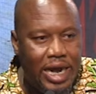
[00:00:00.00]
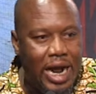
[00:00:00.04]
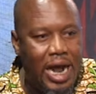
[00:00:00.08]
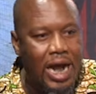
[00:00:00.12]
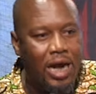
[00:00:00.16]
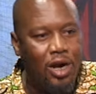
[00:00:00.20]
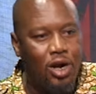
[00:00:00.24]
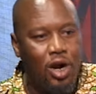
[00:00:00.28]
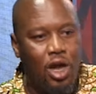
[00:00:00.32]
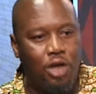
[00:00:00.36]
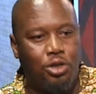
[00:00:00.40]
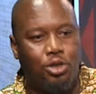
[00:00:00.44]

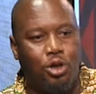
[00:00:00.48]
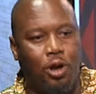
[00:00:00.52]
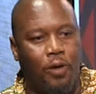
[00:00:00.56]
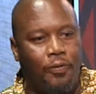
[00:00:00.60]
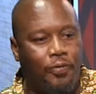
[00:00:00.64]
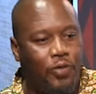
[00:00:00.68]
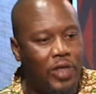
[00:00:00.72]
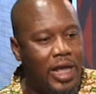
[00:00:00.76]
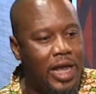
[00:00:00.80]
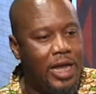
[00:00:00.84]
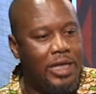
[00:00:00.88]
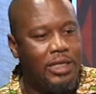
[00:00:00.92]
a lot of
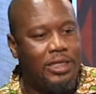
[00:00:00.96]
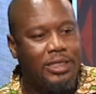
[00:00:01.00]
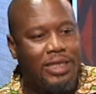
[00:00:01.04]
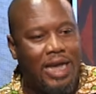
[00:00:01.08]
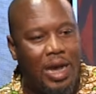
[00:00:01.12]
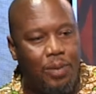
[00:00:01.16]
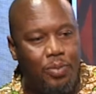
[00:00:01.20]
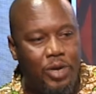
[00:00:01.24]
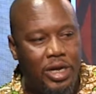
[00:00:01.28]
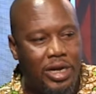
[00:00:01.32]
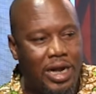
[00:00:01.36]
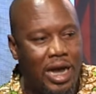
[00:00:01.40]
things
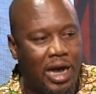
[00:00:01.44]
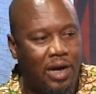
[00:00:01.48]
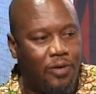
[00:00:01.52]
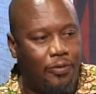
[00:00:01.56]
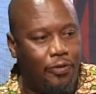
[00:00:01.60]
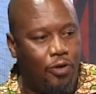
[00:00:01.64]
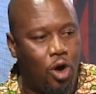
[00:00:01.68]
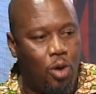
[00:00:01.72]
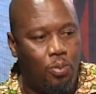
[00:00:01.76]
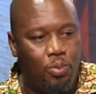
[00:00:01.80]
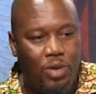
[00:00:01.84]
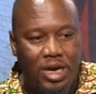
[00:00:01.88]
coming out
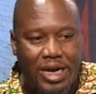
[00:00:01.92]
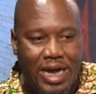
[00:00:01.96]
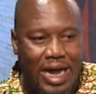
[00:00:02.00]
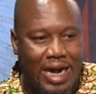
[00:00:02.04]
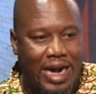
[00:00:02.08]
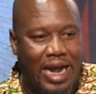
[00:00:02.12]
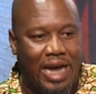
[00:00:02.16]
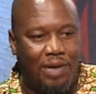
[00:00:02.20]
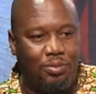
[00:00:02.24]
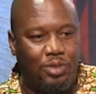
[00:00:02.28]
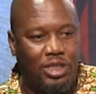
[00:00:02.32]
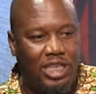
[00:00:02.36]
from
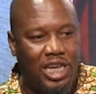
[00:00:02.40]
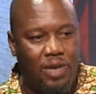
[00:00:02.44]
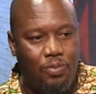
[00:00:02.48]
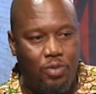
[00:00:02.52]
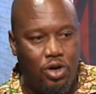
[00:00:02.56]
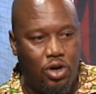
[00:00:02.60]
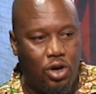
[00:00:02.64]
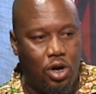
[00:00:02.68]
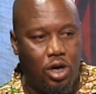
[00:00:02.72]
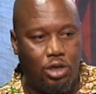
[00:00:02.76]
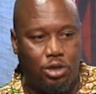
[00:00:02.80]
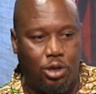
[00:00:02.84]
Galamsey
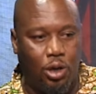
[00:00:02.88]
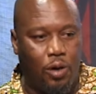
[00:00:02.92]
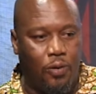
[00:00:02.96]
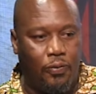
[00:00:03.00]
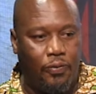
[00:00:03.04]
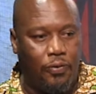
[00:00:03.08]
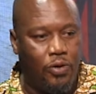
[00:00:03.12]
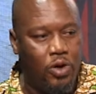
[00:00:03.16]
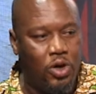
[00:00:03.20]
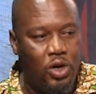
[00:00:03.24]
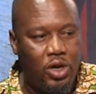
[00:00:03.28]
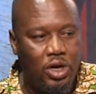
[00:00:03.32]
because
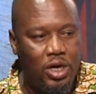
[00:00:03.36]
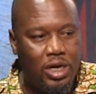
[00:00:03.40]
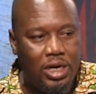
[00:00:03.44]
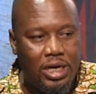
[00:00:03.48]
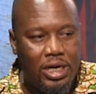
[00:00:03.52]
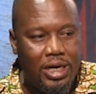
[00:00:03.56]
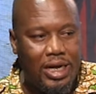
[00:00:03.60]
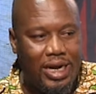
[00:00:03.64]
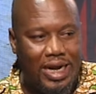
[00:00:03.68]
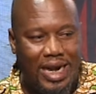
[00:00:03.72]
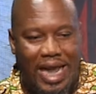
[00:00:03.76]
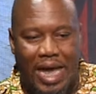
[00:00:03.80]
of
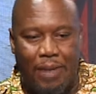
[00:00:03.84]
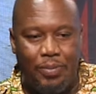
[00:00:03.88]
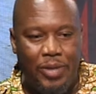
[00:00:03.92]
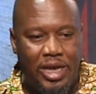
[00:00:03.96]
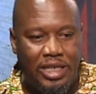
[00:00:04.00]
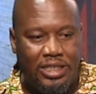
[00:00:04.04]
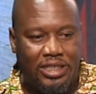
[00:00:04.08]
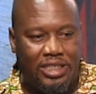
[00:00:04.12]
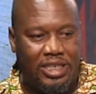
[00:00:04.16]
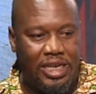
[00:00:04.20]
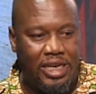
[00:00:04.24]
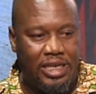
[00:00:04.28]

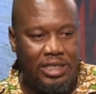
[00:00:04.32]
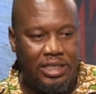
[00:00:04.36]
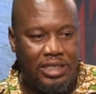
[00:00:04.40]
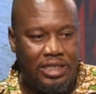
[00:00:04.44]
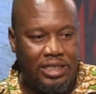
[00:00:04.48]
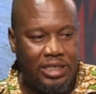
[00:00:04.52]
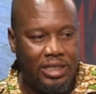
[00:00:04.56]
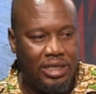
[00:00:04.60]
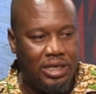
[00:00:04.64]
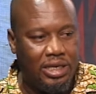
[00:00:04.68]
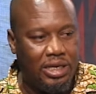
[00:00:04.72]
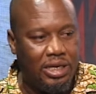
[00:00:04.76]
climate
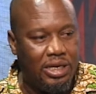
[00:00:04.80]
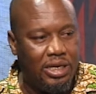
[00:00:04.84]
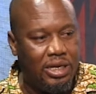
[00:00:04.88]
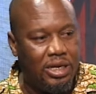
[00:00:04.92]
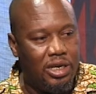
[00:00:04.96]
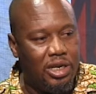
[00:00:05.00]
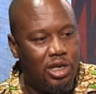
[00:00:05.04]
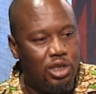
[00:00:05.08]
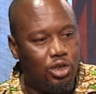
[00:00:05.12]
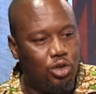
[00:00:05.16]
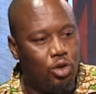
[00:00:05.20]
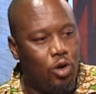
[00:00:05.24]
change.
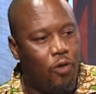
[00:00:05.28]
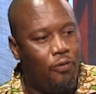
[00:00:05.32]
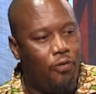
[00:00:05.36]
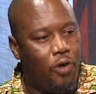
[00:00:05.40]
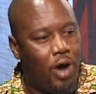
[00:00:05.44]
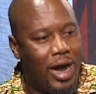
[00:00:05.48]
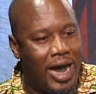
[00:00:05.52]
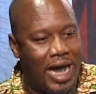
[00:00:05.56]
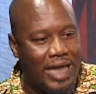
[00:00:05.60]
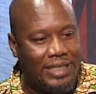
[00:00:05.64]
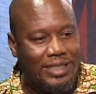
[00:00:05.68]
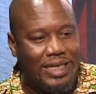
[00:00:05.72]
So
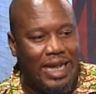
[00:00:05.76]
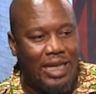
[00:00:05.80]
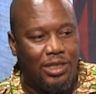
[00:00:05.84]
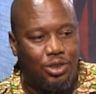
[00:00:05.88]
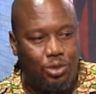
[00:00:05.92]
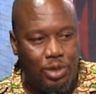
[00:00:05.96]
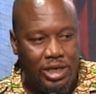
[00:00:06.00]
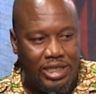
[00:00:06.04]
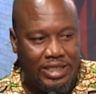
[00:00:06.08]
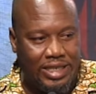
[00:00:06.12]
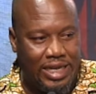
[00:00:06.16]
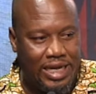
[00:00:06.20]
for us as
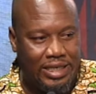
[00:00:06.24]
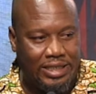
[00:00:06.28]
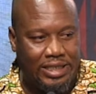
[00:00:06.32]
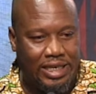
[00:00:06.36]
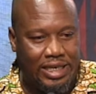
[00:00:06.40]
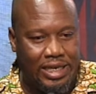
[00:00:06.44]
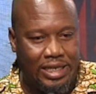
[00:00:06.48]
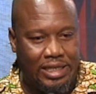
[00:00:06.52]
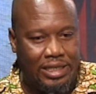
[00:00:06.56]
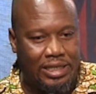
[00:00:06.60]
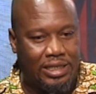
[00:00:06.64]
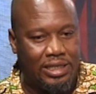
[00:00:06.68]

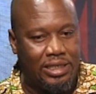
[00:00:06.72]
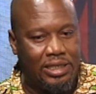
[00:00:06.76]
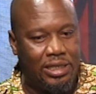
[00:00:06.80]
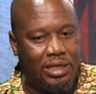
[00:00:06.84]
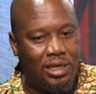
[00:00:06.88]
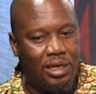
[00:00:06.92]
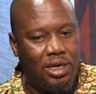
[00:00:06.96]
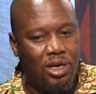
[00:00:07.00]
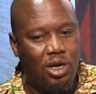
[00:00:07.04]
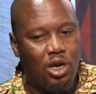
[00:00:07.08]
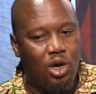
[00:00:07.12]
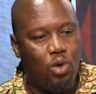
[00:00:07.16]
researchers,
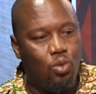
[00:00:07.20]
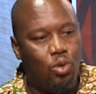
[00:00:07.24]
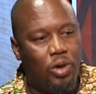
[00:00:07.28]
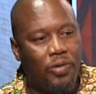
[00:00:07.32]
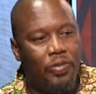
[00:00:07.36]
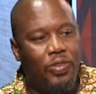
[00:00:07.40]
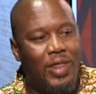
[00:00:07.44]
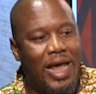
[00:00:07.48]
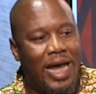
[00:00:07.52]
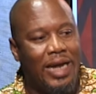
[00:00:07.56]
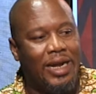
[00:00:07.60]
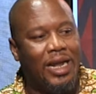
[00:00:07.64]
we've
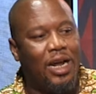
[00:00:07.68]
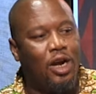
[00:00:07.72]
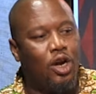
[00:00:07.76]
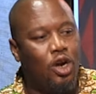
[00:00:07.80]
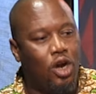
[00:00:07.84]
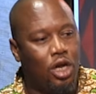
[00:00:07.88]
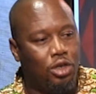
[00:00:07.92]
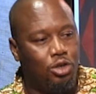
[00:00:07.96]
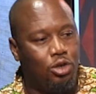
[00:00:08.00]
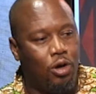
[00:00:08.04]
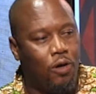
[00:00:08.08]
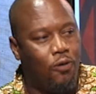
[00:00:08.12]
done a
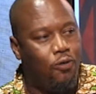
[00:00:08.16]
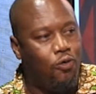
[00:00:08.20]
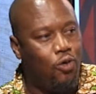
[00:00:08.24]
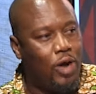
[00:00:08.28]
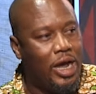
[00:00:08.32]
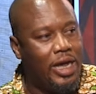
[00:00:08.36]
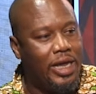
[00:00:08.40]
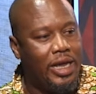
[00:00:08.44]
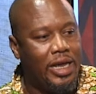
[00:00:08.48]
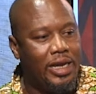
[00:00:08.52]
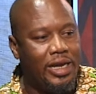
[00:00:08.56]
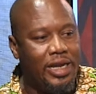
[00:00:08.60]
lot of
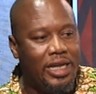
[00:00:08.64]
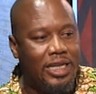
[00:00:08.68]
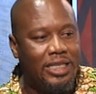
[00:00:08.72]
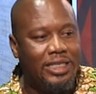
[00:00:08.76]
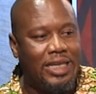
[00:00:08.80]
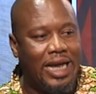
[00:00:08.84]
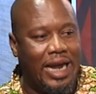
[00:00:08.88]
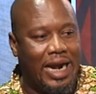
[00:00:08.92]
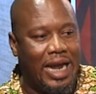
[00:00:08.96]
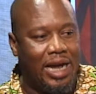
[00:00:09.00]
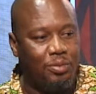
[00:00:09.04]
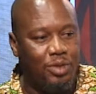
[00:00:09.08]
work in these
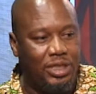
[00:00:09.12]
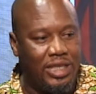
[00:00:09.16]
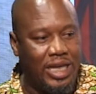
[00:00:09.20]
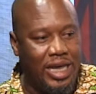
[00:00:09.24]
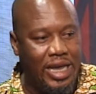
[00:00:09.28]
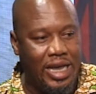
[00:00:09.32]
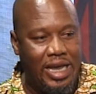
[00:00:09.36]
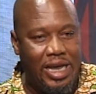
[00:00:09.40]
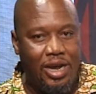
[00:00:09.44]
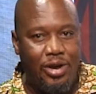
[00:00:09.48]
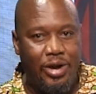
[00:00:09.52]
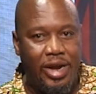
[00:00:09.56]

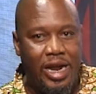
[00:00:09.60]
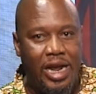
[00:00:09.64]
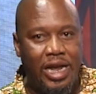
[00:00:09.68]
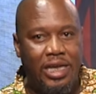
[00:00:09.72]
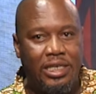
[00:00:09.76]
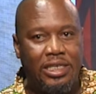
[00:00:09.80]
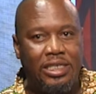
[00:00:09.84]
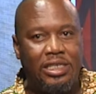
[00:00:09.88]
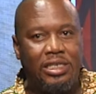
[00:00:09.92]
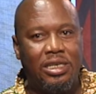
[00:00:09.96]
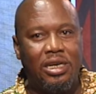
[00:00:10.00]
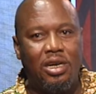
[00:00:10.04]
Galamsey
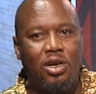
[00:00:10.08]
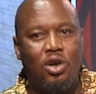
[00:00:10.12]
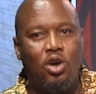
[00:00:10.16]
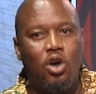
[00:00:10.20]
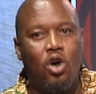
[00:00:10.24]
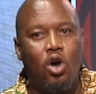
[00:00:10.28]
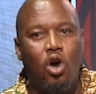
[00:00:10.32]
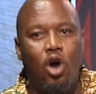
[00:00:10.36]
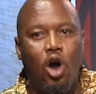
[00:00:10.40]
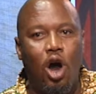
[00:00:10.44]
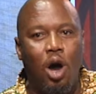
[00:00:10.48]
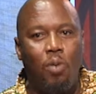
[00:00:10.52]
areas.
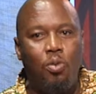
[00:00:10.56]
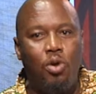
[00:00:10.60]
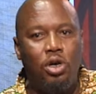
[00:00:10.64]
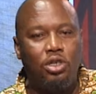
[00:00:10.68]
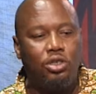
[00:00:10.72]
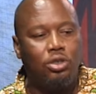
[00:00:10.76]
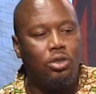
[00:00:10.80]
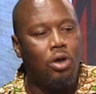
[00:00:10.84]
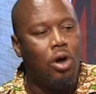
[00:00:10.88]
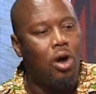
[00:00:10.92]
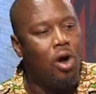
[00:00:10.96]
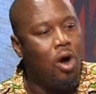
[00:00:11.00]

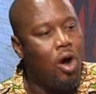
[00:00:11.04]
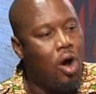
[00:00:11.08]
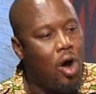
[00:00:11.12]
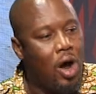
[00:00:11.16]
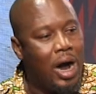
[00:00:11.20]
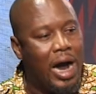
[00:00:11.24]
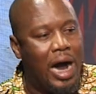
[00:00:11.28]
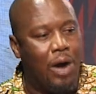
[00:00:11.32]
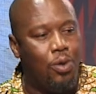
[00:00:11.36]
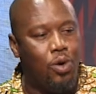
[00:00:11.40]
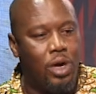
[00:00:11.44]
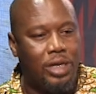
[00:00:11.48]
Almost all
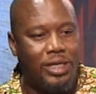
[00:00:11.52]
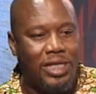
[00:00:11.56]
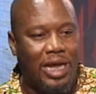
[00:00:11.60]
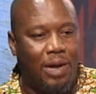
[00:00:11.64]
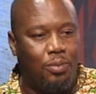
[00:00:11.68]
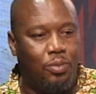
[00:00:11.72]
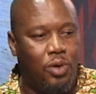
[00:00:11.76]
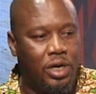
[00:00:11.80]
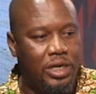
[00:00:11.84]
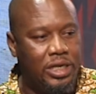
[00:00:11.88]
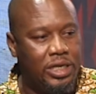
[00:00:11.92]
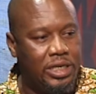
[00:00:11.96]
our water
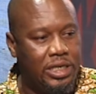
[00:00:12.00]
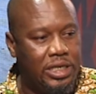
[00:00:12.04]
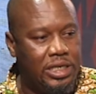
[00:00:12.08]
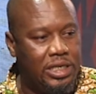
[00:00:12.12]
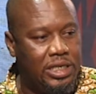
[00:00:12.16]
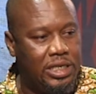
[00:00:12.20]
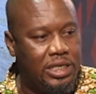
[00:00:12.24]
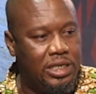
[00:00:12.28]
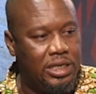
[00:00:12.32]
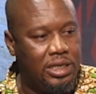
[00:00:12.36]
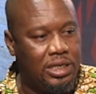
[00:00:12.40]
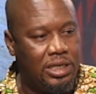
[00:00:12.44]

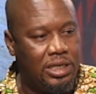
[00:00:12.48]
bodies